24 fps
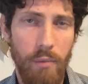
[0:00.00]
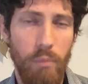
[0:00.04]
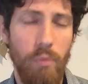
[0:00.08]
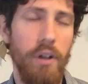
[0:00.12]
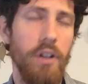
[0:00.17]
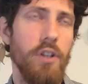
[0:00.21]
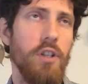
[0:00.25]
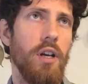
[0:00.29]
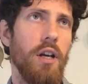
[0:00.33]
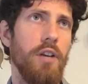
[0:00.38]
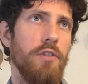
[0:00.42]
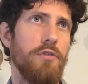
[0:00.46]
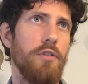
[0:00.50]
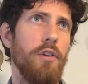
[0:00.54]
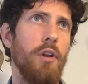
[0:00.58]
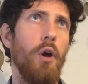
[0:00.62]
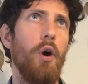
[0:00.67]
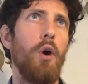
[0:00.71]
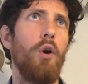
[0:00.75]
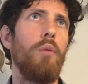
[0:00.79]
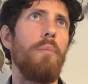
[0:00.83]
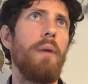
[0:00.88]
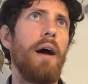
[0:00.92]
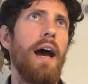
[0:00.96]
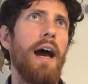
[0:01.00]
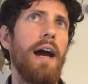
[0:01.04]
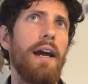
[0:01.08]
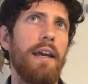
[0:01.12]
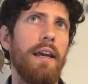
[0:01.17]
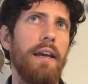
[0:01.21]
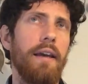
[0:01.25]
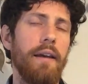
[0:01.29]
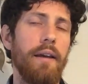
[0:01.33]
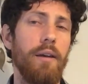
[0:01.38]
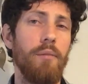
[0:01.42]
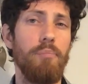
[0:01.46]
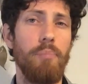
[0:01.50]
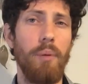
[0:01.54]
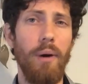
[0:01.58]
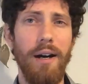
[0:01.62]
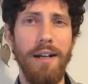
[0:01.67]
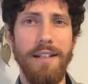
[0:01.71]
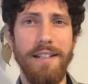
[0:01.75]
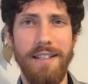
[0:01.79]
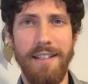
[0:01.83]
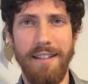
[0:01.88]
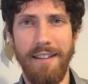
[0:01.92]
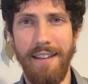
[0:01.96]
which has no backing,
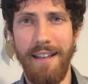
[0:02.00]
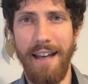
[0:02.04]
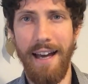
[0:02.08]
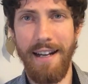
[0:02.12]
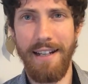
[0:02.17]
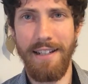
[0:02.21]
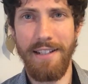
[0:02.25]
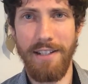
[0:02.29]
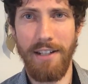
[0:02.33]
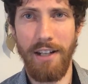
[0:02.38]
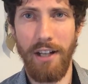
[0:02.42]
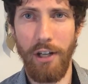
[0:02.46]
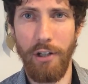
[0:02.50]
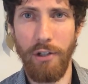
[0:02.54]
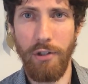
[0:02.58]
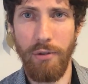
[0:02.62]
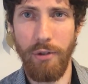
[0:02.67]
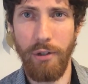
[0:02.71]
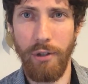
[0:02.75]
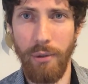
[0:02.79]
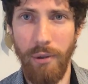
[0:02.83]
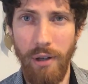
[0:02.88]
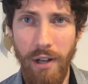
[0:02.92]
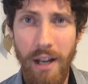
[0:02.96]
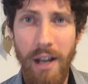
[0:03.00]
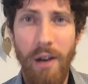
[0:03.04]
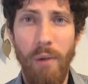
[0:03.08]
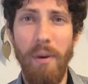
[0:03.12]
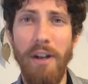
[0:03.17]
but that is not true.